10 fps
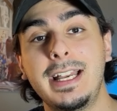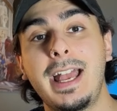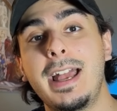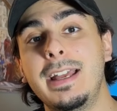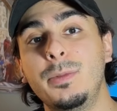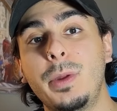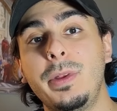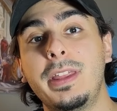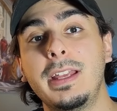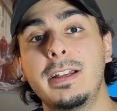And when we
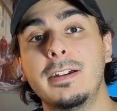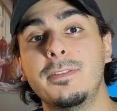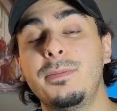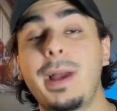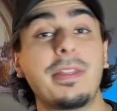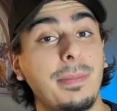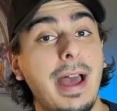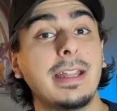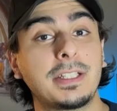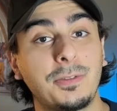think of
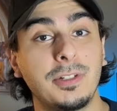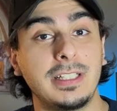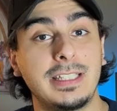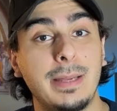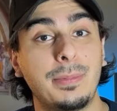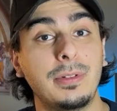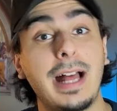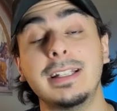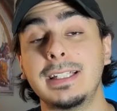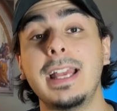mathematics, for example,
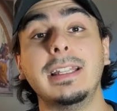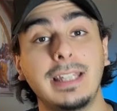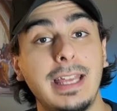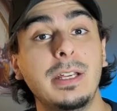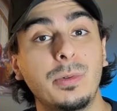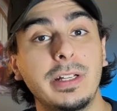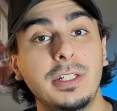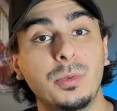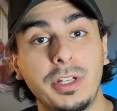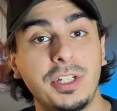as a
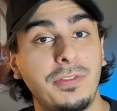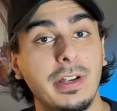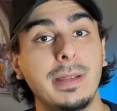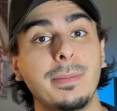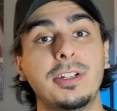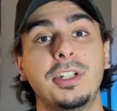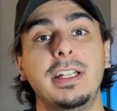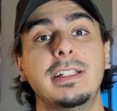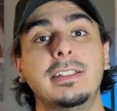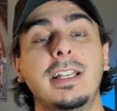language, which it very much
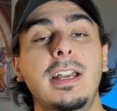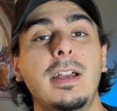is,